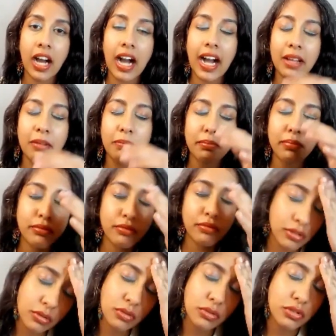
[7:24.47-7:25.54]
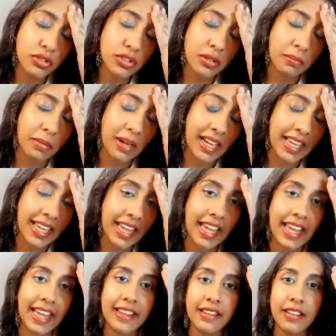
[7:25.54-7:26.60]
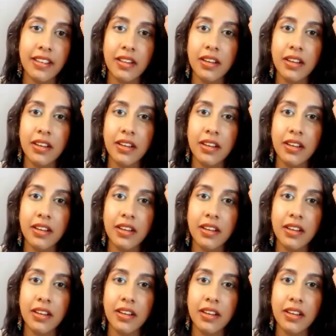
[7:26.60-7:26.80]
I bruised my head